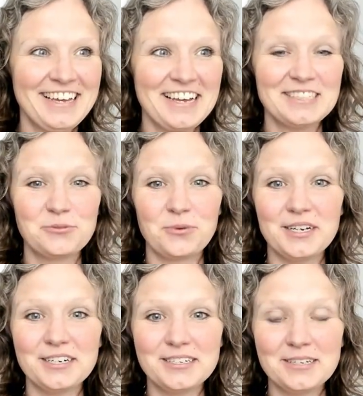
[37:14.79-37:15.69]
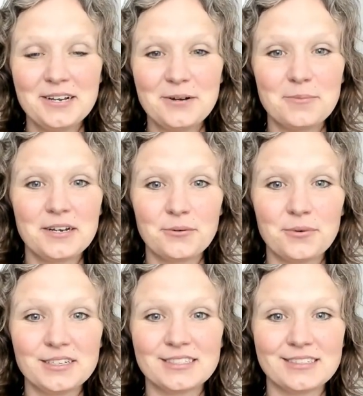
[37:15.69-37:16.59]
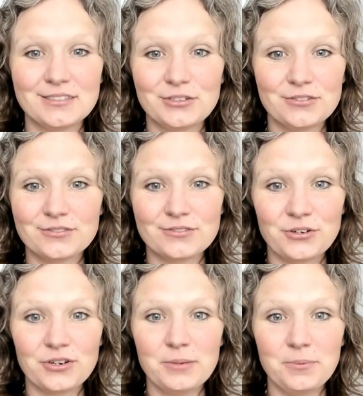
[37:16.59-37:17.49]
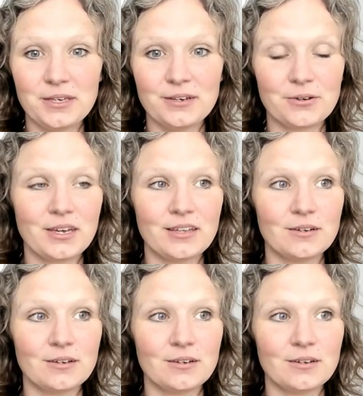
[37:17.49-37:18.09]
It's weird, but it wasn't creepy, okay?